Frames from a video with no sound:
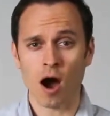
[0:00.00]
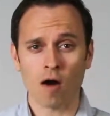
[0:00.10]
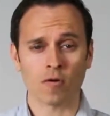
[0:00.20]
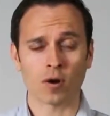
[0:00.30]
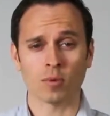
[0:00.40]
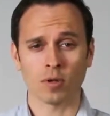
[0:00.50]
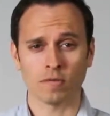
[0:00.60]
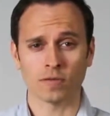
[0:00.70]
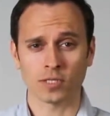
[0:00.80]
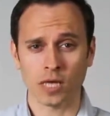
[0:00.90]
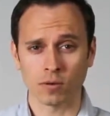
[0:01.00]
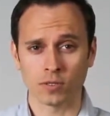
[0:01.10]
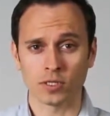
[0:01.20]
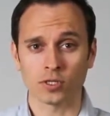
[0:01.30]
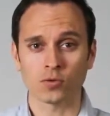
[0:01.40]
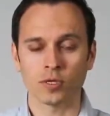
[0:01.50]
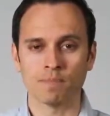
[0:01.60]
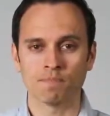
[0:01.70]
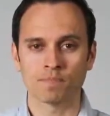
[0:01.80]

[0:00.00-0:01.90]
of our beloved sound industry.